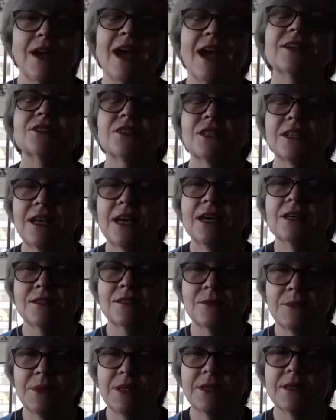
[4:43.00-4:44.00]
uh, actually
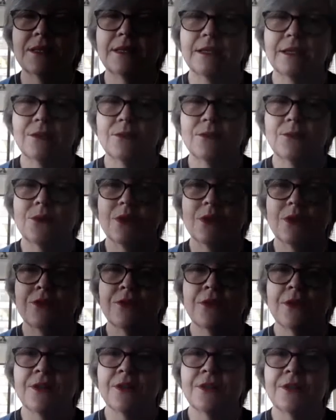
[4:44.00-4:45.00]
ultimately
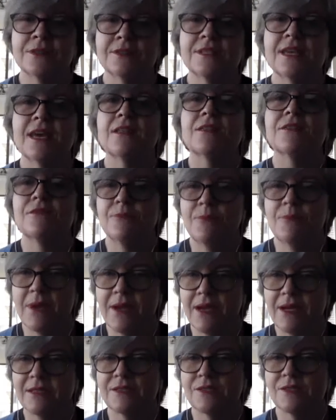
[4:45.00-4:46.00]
with uh, the death of
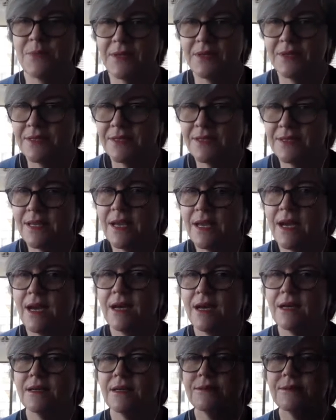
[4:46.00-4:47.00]
my husband.
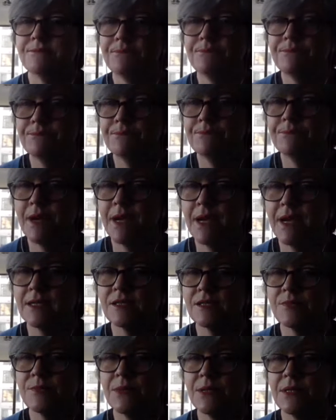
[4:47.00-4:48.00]
Um, mm. My
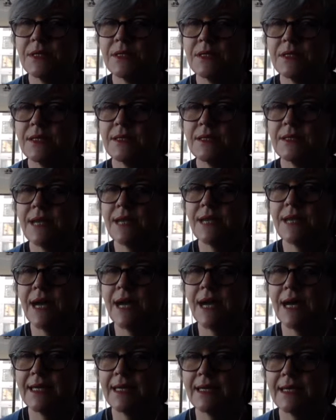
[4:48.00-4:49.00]
husband
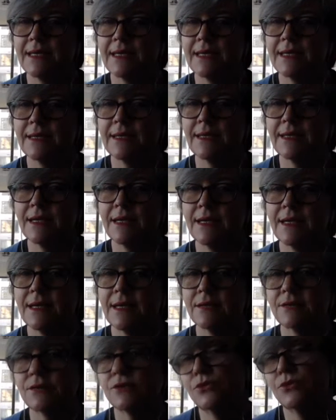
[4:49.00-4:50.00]
died in
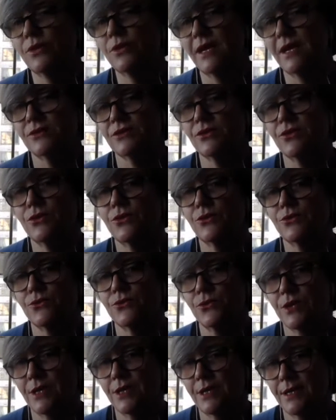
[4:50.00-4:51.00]
uh,
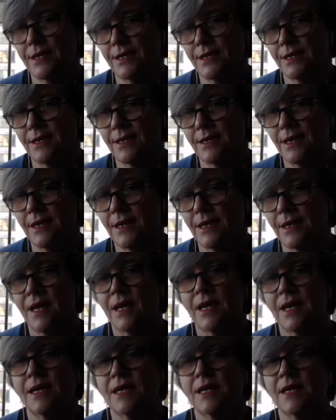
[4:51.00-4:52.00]
2003.
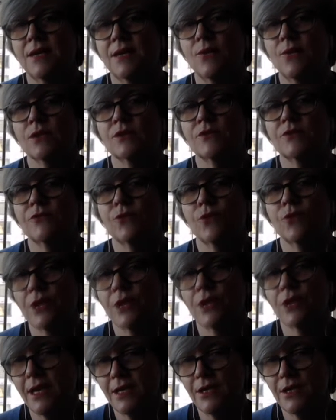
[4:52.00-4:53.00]
He was
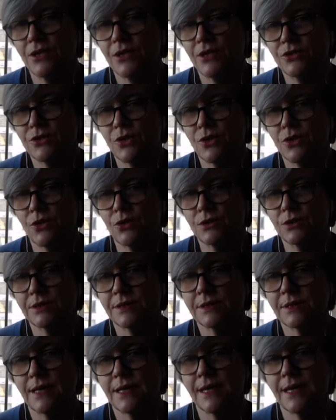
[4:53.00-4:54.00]
48 years Sorry. old,
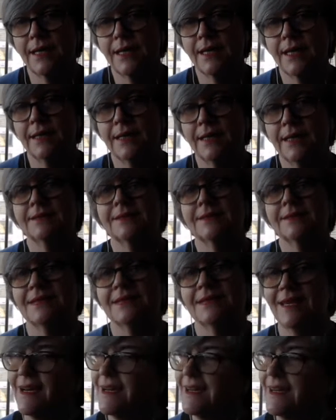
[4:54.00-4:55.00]
and
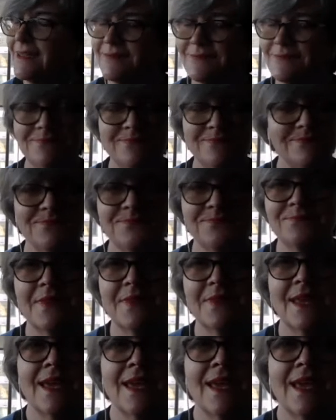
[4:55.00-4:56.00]
yeah, mm,
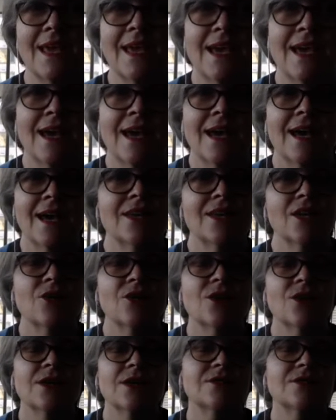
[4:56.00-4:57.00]
48. You know,
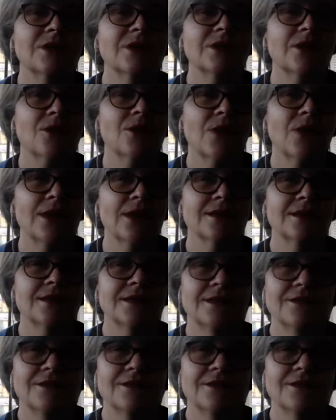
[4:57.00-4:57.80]
it's really quite